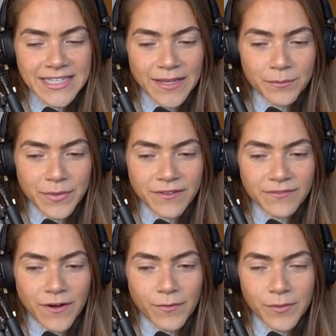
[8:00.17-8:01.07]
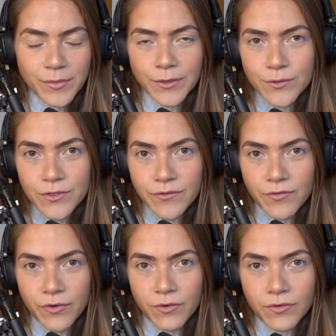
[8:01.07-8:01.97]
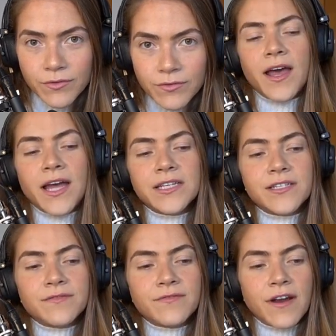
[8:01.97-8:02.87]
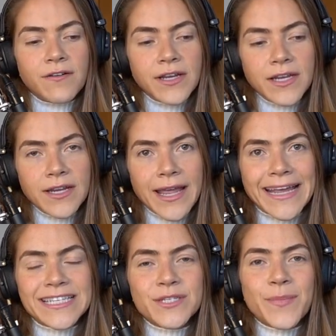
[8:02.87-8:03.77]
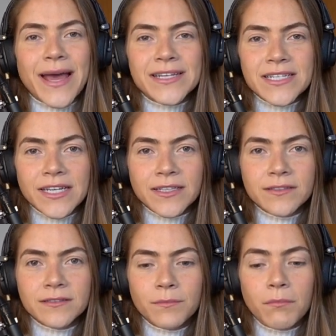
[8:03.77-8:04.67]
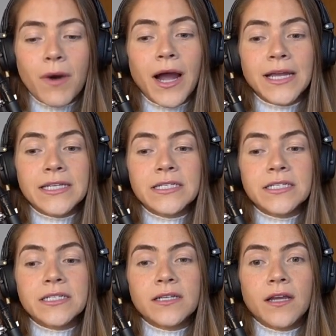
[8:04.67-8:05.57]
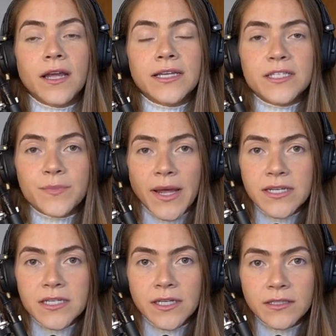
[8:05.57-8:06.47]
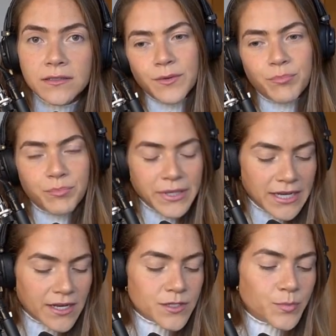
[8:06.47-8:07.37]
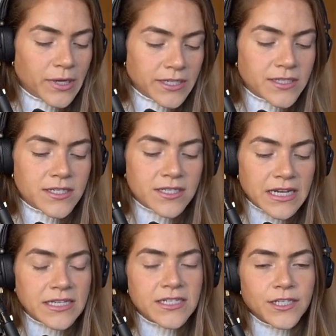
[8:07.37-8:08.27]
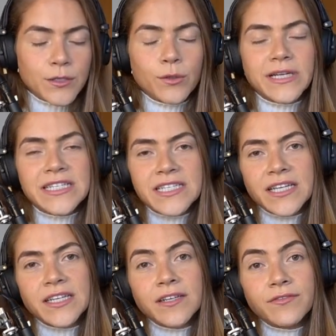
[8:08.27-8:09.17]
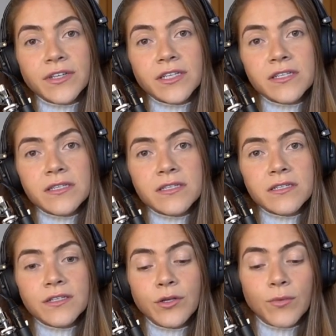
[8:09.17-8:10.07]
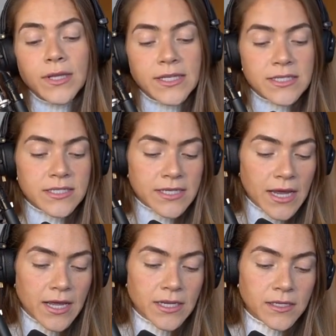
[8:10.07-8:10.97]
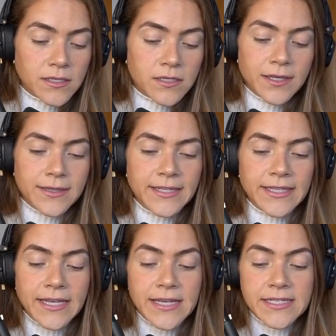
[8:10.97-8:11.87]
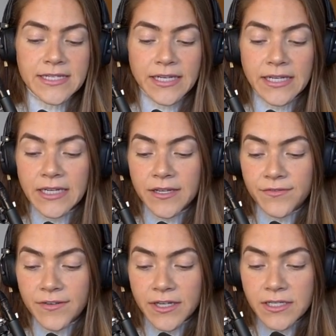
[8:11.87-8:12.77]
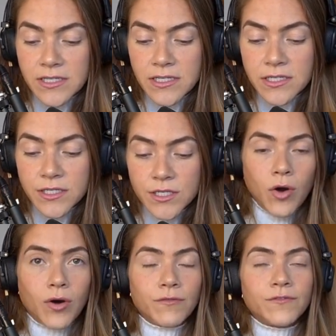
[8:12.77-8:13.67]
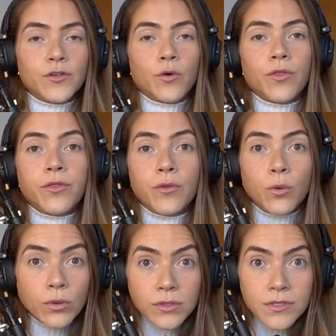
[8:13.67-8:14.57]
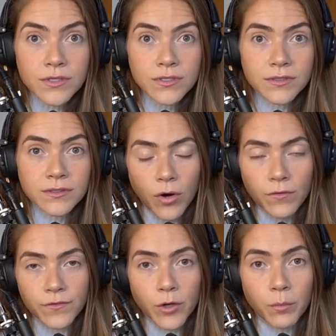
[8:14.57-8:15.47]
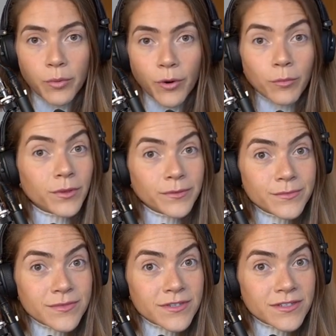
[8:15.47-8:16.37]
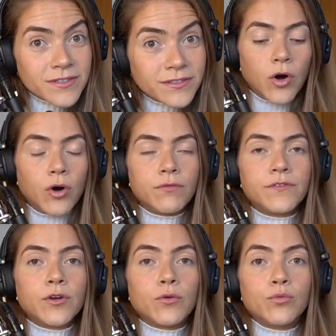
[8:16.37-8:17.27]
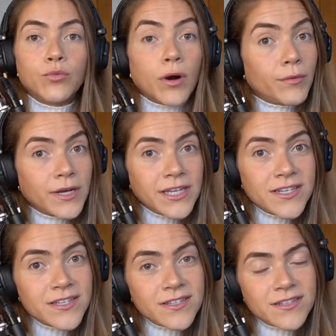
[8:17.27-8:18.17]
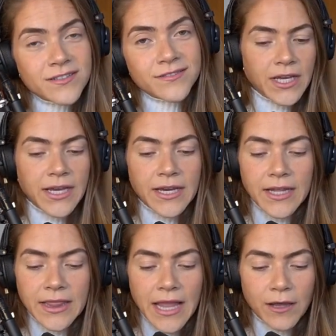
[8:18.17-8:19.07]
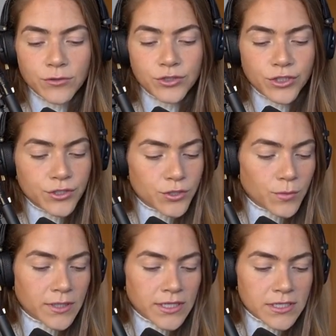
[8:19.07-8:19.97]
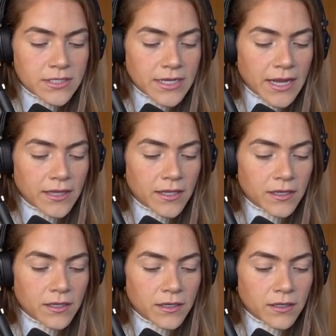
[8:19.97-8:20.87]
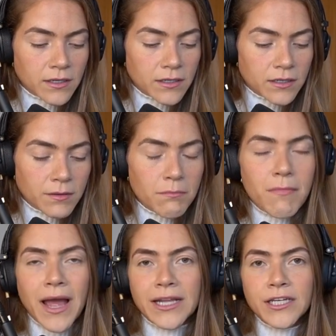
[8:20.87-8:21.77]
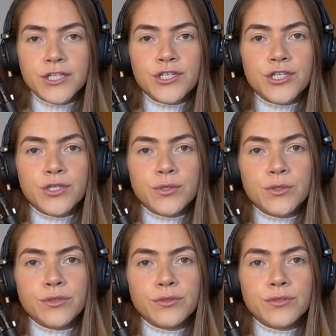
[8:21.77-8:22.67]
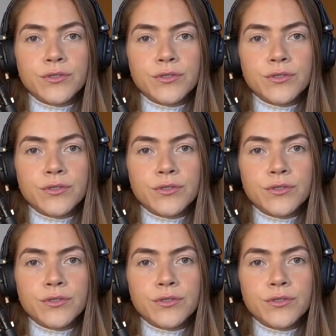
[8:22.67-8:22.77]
can be very beautiful and very expanding, mind expanding. Because by understanding your insignificance, you understand the insignificance of your thoughts, of your problems, of your worries. It allows you to understand the magnitude